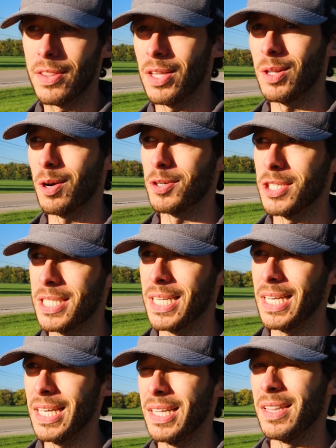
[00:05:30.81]
the
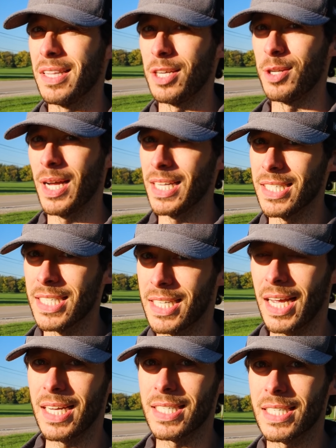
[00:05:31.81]
largest in the United
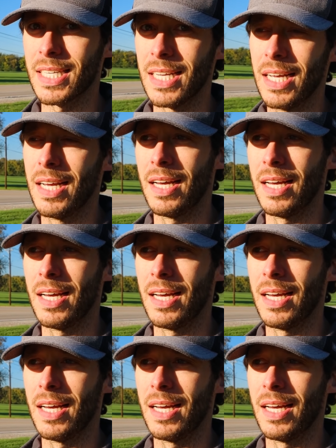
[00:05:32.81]
States.